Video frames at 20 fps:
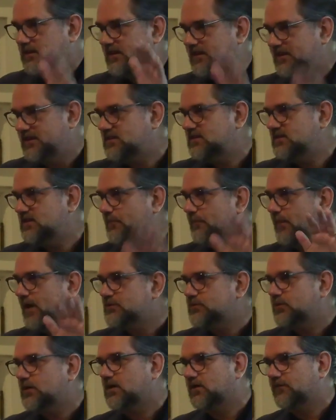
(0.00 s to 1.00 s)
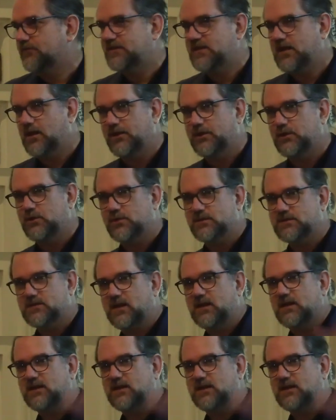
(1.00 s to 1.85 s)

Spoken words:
this is the metric of telling you, it's like,